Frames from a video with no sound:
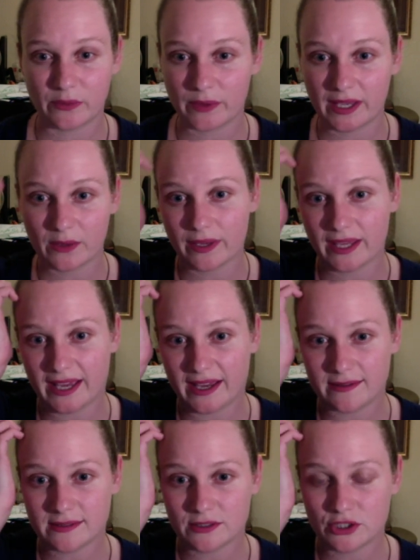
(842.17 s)
week we
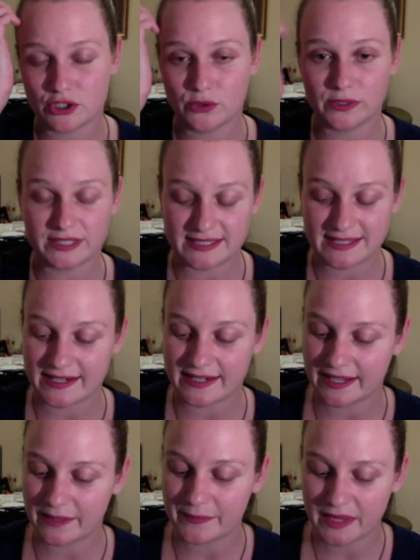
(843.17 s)
had two on the
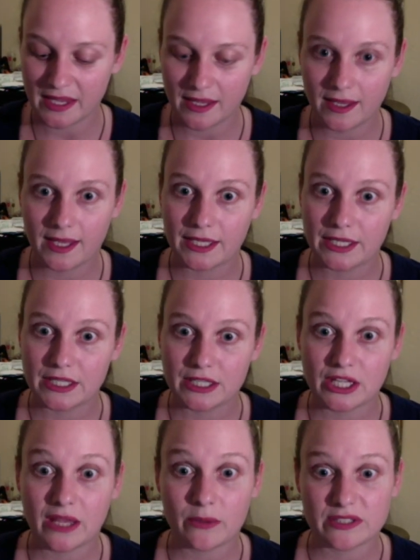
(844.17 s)
Saturday.
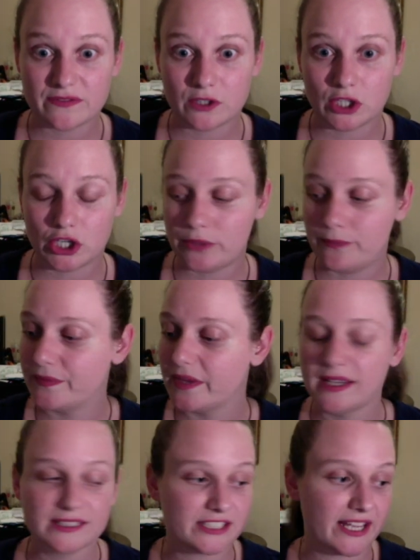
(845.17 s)
It was the one.
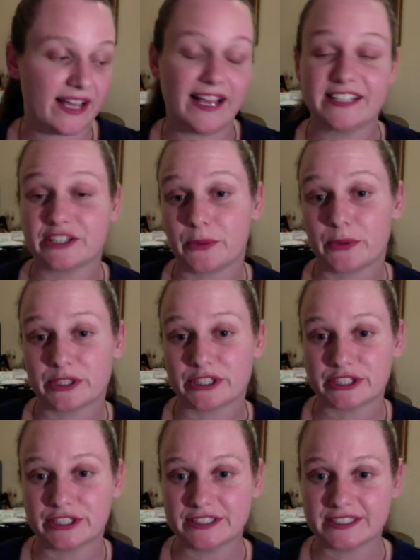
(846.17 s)
So yeah, I had to go watch the
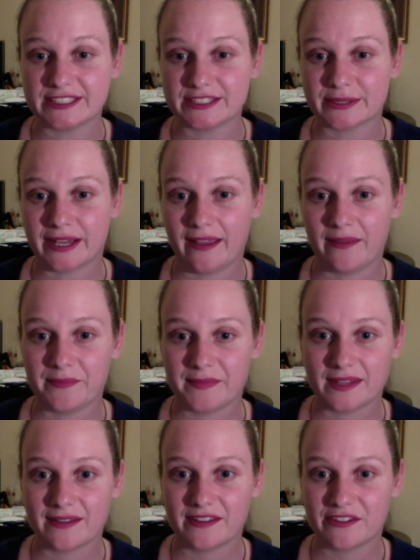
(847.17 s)
concert, so I
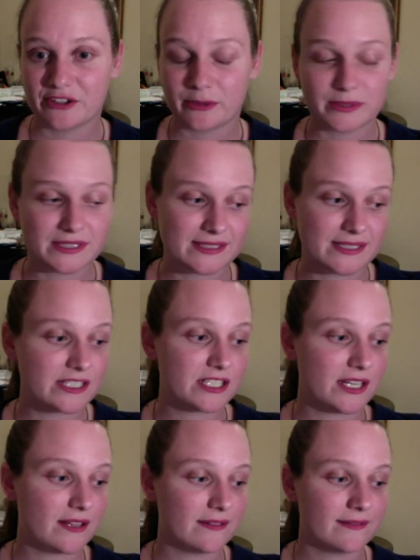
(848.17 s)
stopped
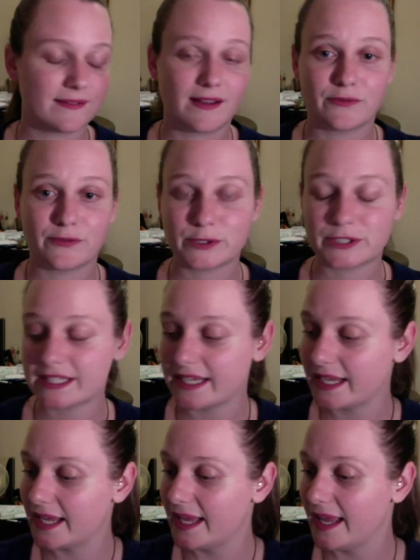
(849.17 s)
stitching,
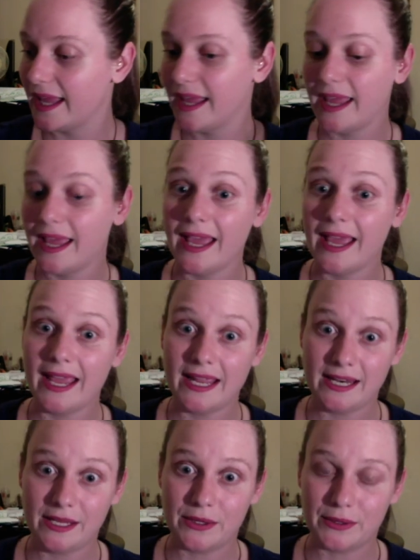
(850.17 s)
unfortunately.
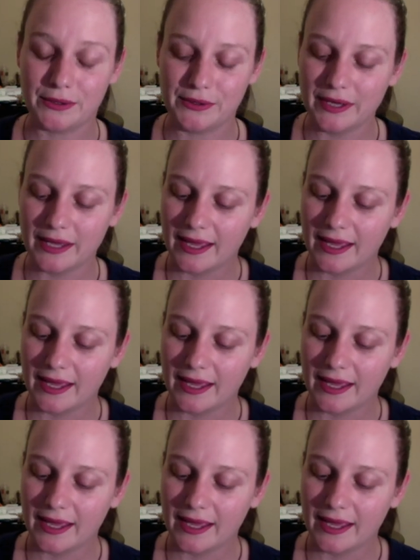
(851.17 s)
Anywho,